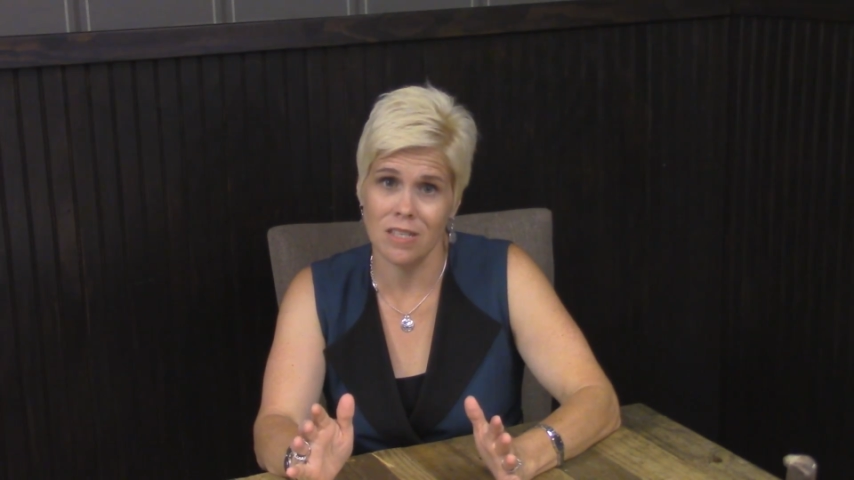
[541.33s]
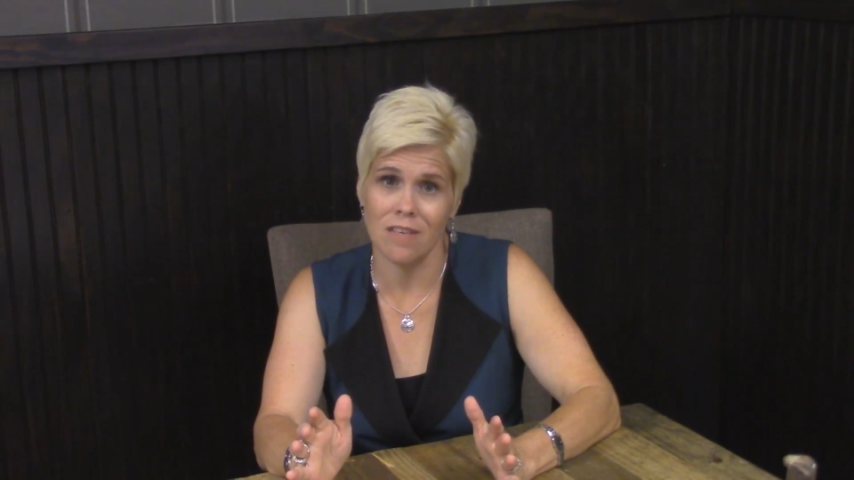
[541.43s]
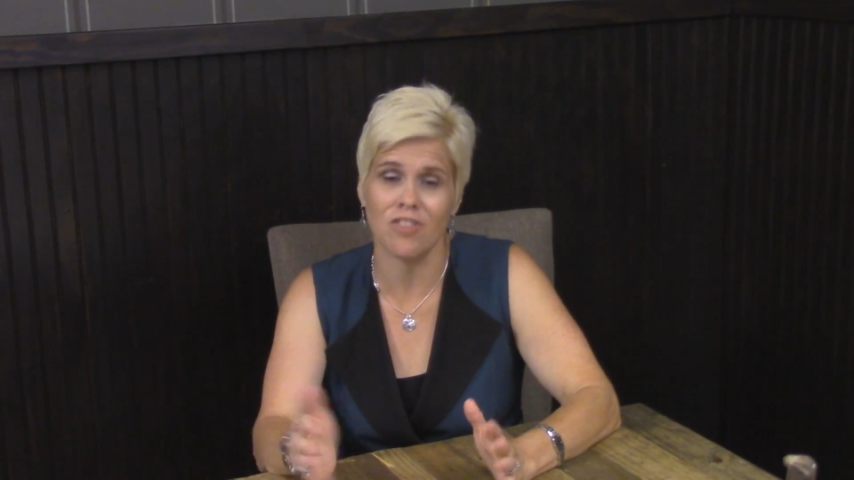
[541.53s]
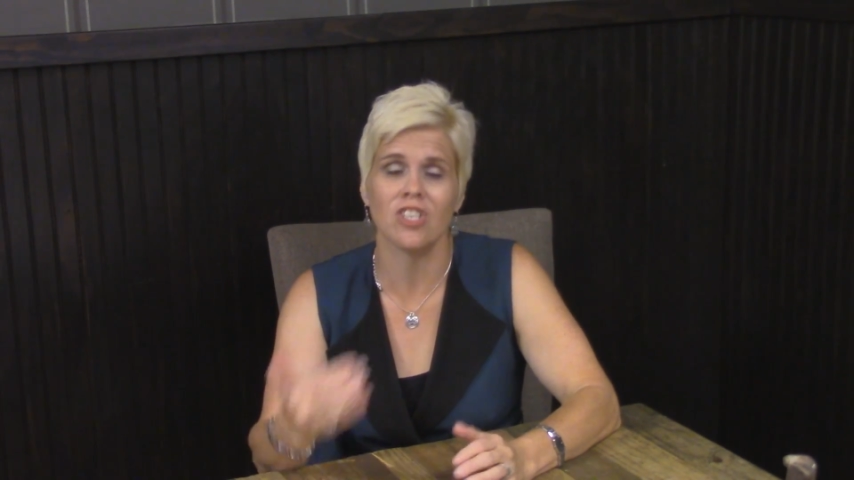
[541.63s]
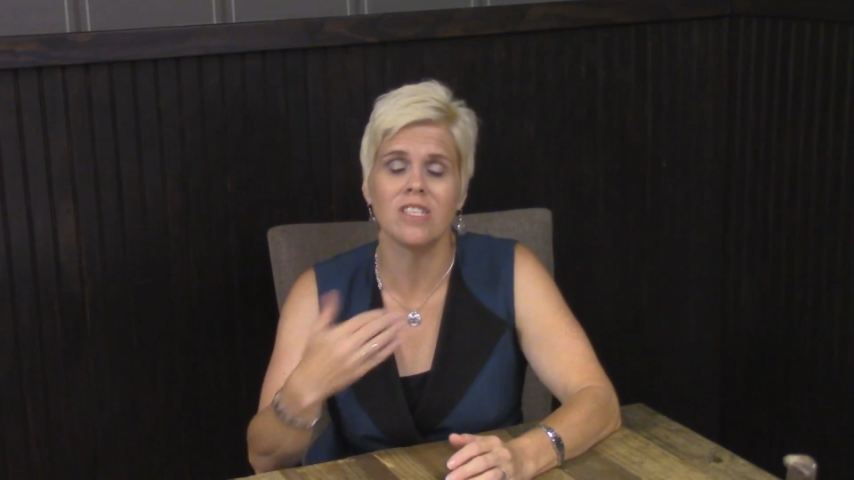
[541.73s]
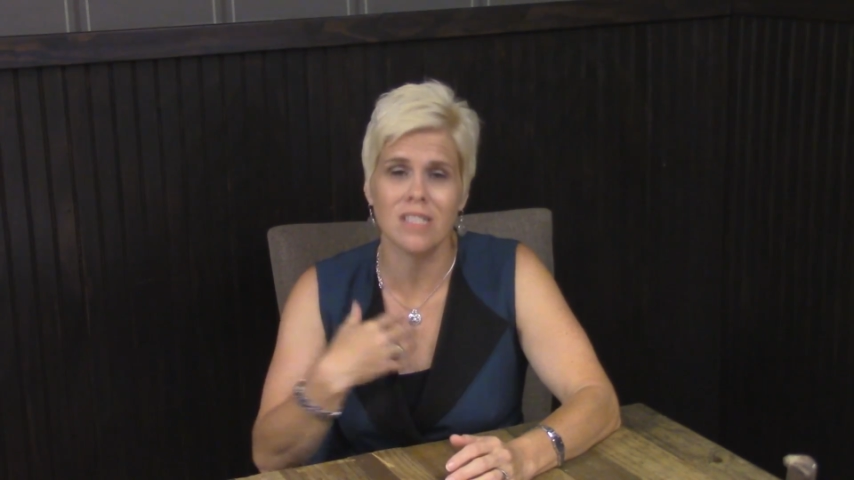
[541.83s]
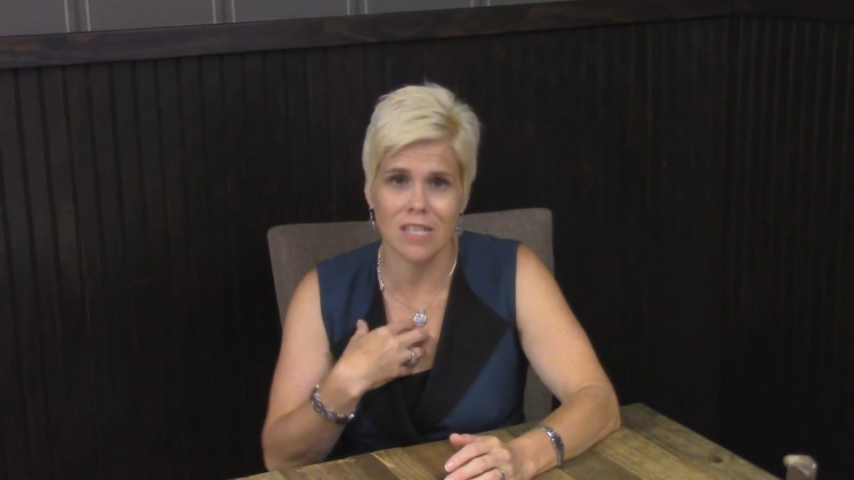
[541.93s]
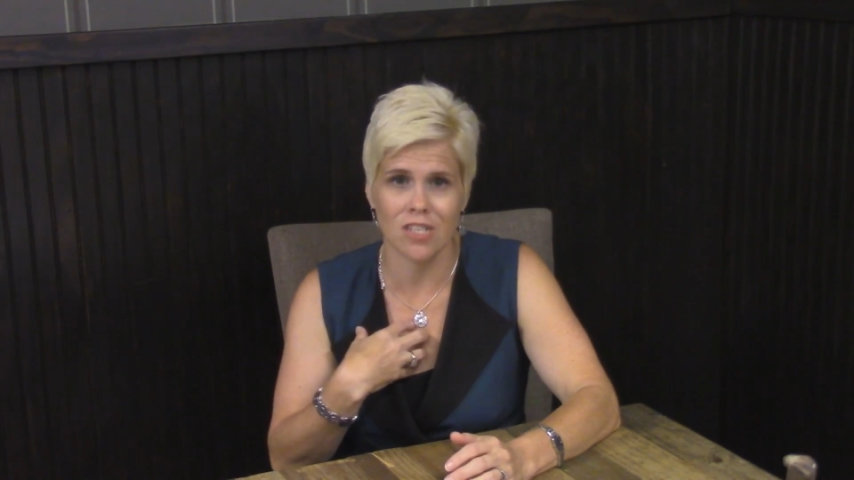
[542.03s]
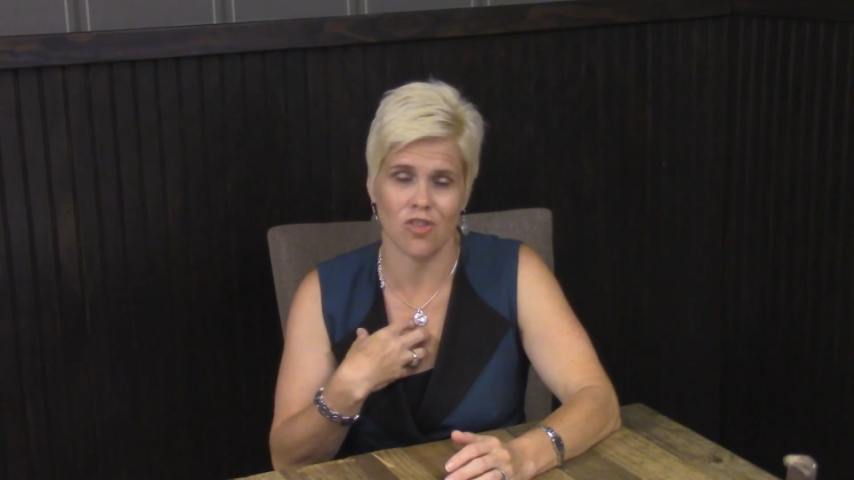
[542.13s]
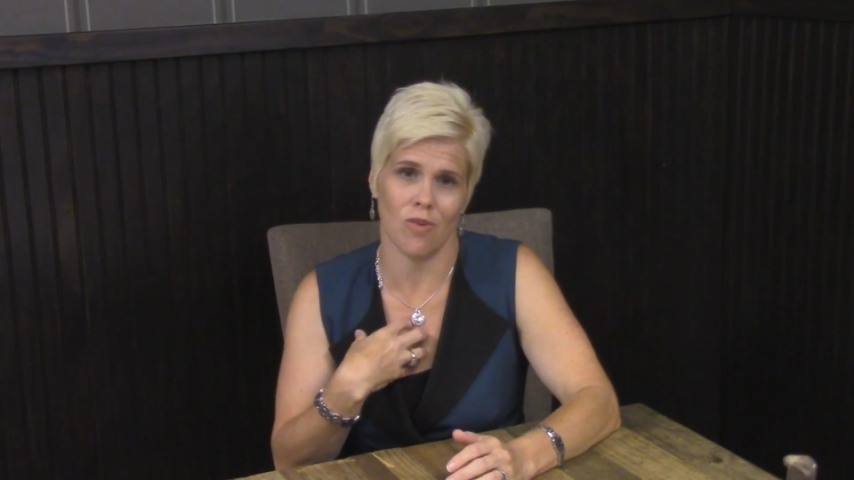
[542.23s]
if she
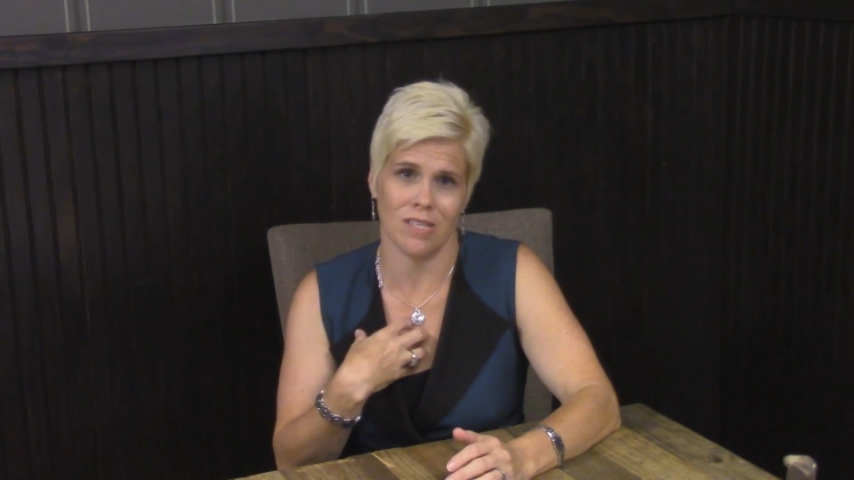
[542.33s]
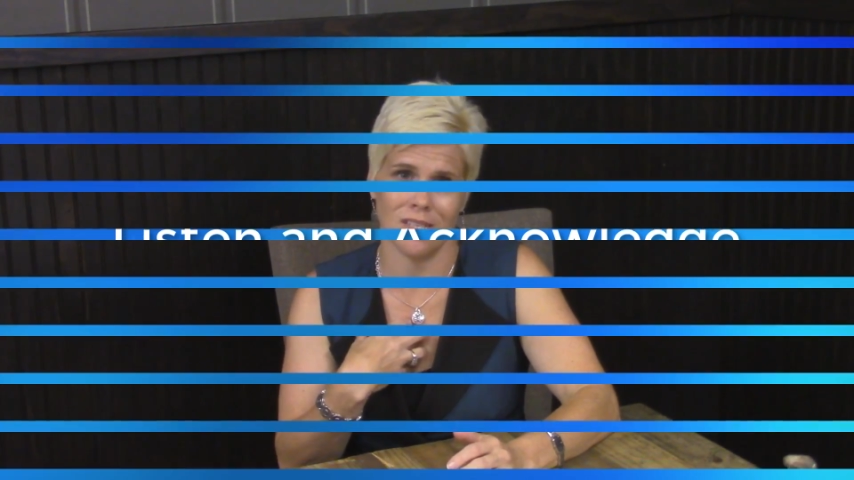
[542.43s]
didn't trust